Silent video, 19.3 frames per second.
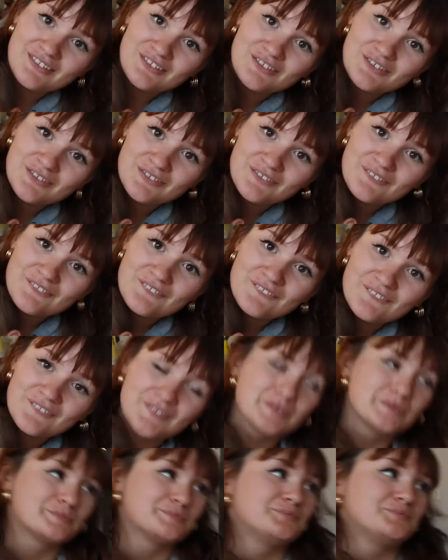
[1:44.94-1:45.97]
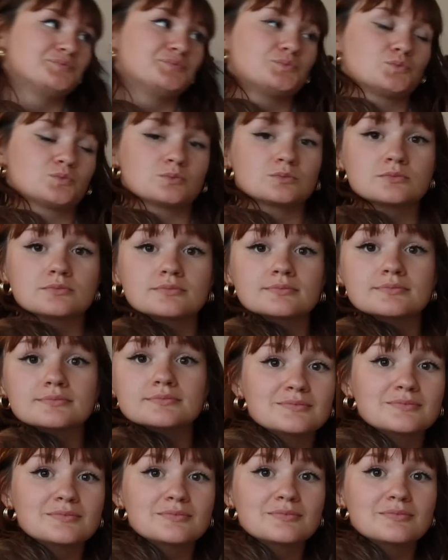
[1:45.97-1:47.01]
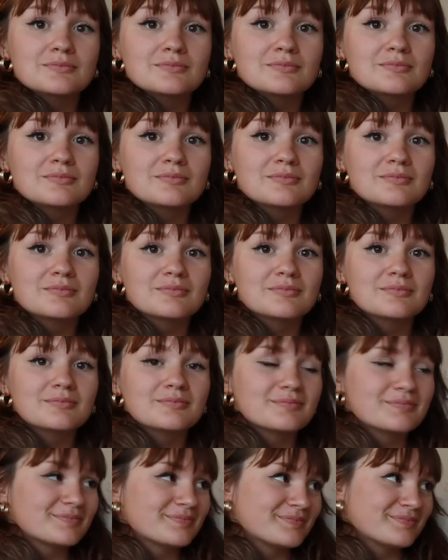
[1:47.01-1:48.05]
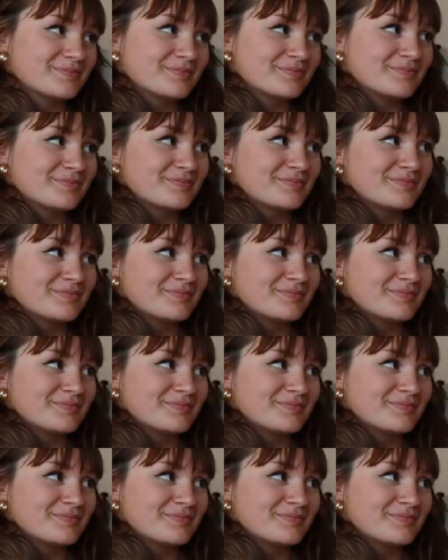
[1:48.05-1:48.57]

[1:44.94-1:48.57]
[no speech]